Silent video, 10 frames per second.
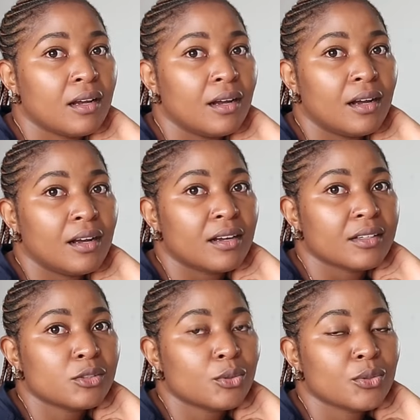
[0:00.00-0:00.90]

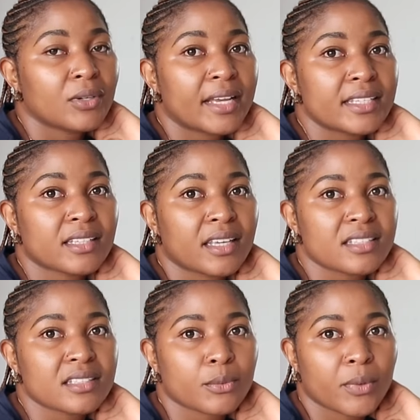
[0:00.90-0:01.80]
so you guys
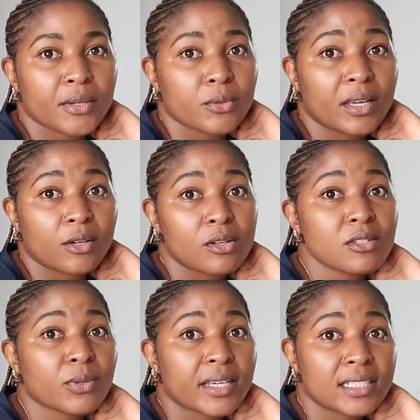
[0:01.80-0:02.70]
can see where you can
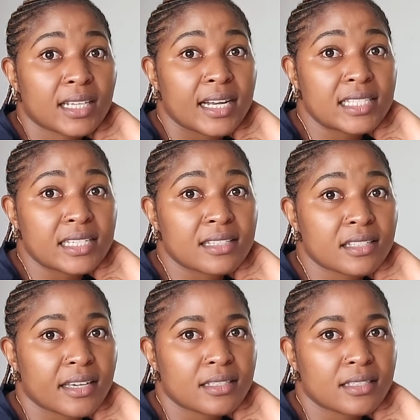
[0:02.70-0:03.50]
also get curtains